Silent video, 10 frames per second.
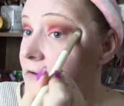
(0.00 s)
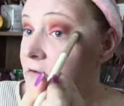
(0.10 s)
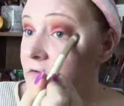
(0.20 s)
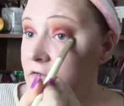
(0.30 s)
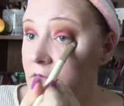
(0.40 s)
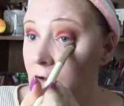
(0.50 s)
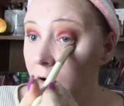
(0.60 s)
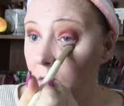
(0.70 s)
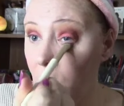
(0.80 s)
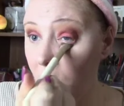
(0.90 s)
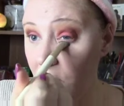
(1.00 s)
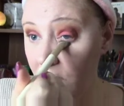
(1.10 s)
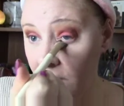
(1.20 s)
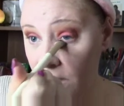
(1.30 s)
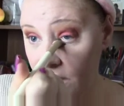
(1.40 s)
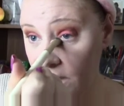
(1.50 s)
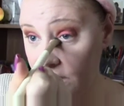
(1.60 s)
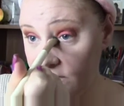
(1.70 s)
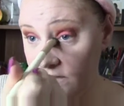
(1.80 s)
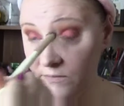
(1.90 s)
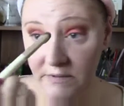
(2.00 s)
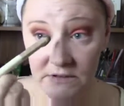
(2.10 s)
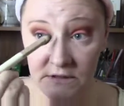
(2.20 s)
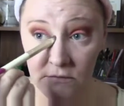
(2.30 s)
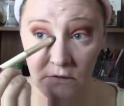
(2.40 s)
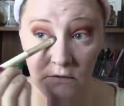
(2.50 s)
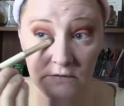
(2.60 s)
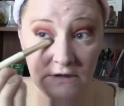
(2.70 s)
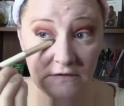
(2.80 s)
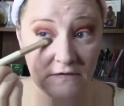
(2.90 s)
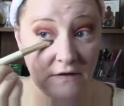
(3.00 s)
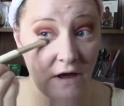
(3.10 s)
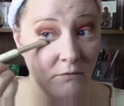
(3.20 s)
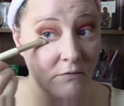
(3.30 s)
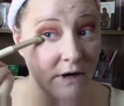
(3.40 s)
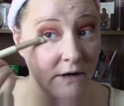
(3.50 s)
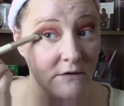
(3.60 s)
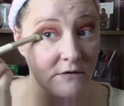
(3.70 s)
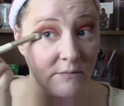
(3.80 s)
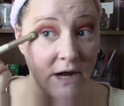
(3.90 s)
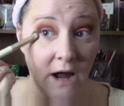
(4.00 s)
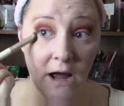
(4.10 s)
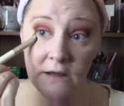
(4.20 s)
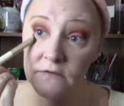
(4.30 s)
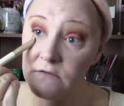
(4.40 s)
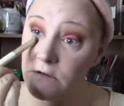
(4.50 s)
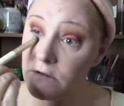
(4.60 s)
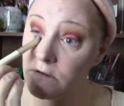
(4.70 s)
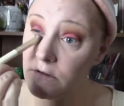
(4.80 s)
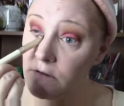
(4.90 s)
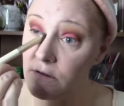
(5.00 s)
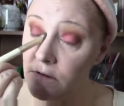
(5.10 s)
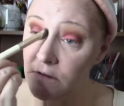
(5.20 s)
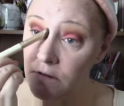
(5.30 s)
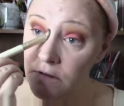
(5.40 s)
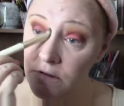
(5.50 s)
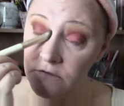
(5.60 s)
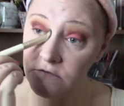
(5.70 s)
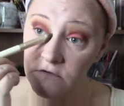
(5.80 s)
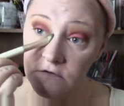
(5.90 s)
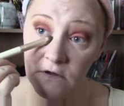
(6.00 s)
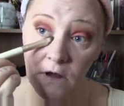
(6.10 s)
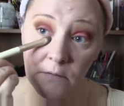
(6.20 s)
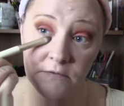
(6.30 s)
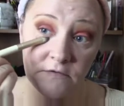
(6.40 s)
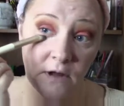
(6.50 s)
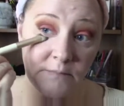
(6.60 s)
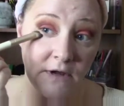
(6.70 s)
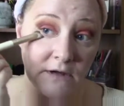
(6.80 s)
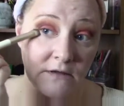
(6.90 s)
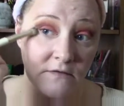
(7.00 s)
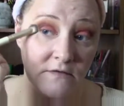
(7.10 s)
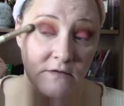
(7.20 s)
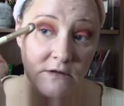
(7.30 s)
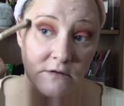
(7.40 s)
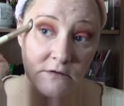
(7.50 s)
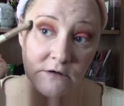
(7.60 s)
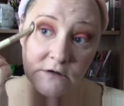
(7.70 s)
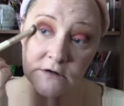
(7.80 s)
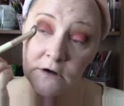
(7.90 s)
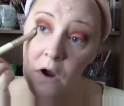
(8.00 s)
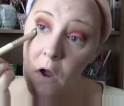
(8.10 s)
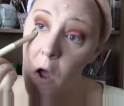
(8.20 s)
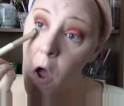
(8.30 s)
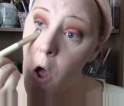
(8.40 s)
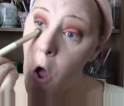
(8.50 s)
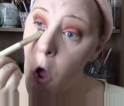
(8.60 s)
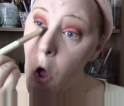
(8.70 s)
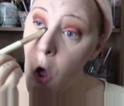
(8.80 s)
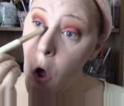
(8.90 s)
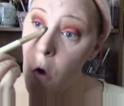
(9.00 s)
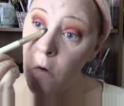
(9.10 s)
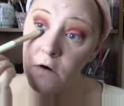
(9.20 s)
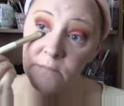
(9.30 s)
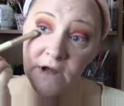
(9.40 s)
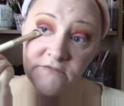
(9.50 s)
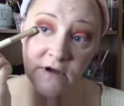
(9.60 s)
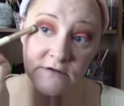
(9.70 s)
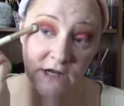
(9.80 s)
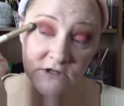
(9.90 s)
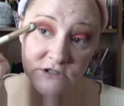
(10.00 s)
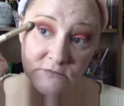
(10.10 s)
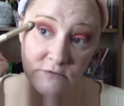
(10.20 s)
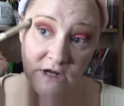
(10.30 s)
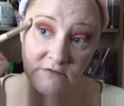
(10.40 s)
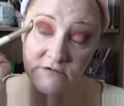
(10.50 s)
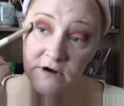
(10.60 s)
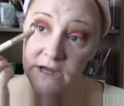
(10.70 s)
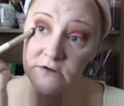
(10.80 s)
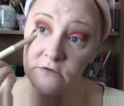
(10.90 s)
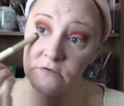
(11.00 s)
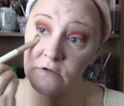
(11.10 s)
So I typically will only set right under my eyes here, just to help stop that concealer or my foundation, whatever I use